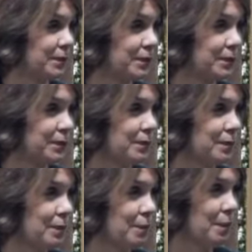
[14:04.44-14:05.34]
Yeah, I
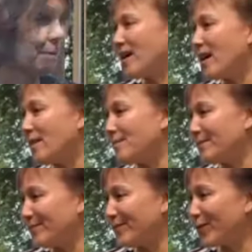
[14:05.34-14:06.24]
remember
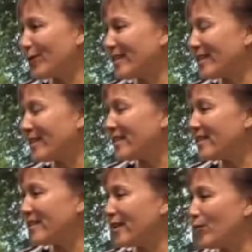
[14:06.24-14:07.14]
there was this
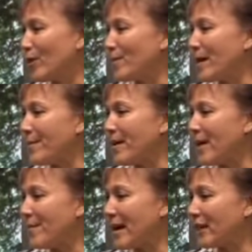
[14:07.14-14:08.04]
incident where my
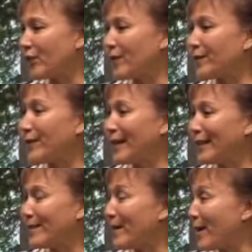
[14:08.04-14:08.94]
mom actually fell
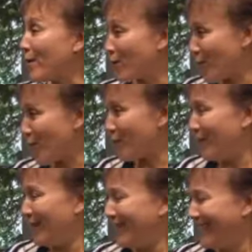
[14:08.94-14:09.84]
in my home,
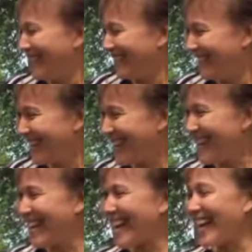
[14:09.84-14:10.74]

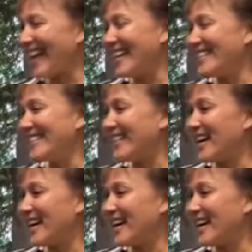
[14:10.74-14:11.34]
and